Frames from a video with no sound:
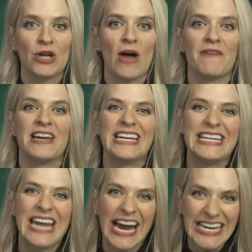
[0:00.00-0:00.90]
you have
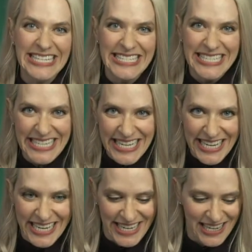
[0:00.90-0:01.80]

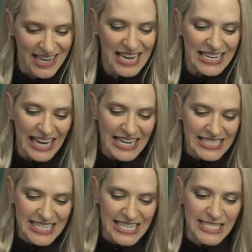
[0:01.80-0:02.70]
19
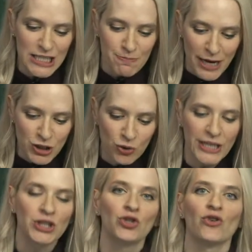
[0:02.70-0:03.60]

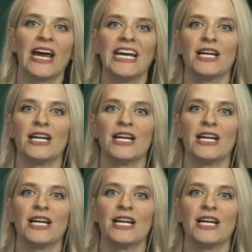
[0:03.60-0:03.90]
specialty trained